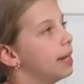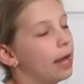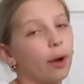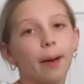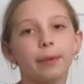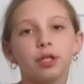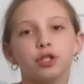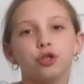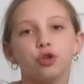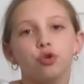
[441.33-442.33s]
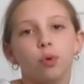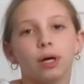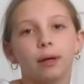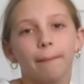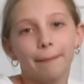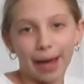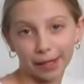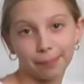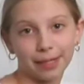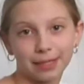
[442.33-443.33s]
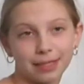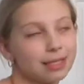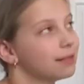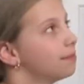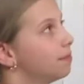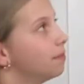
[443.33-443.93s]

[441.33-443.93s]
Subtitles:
Now I'm going to do back bends.